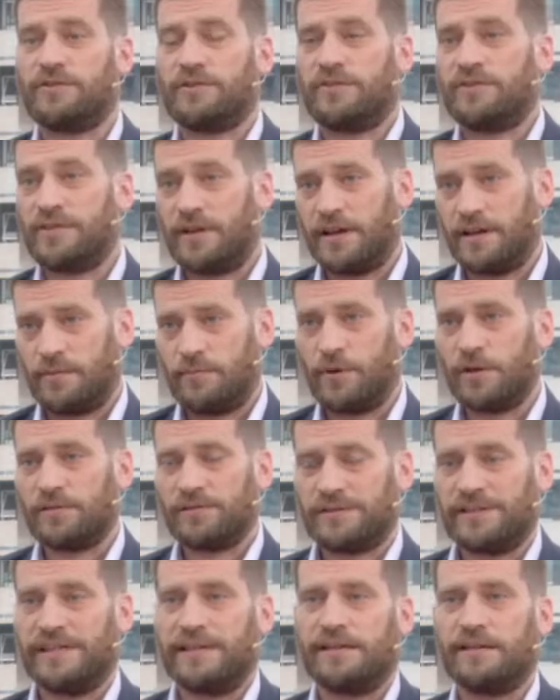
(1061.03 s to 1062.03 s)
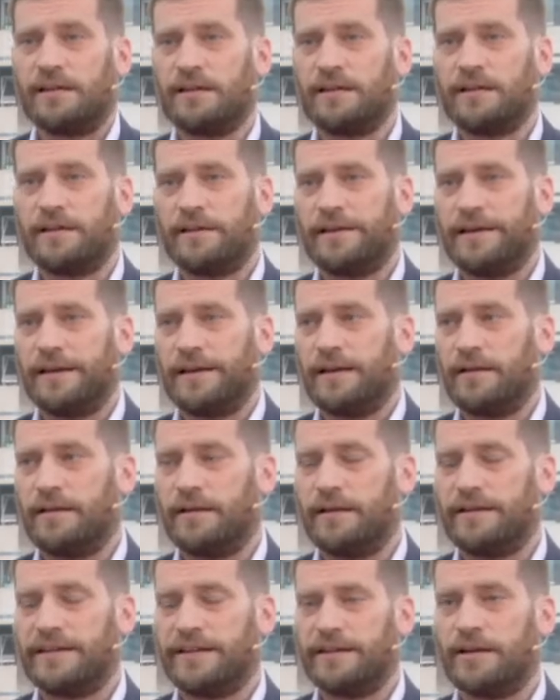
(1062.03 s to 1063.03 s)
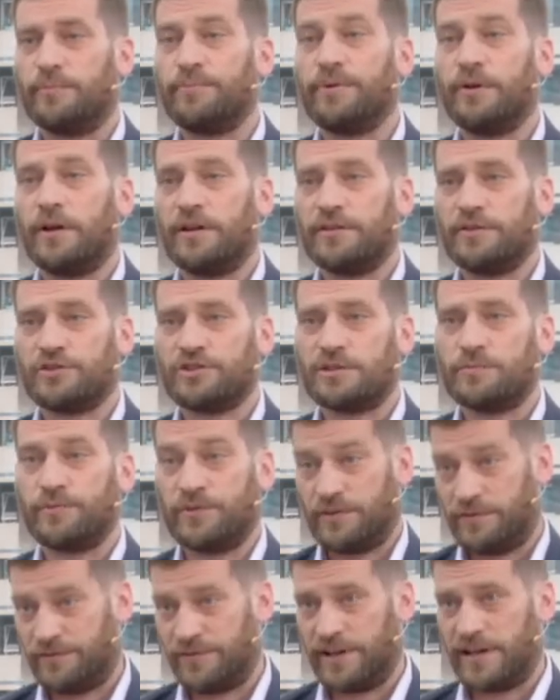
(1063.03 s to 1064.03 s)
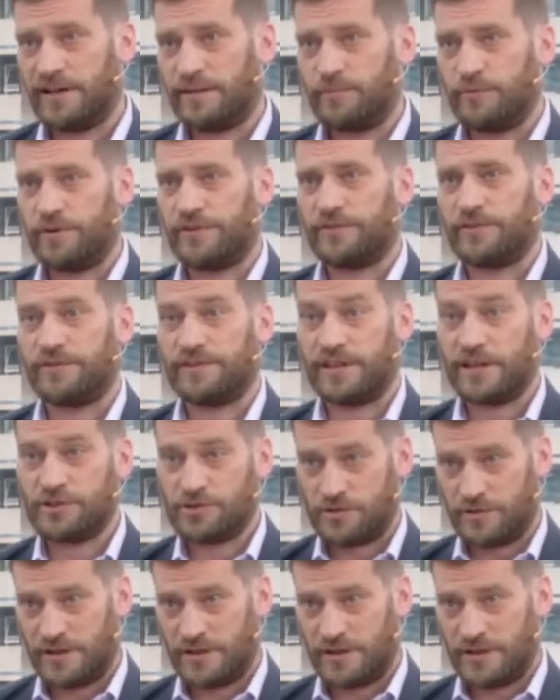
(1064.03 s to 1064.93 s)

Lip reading: signed a multi-year partnership with the Fair Labor Association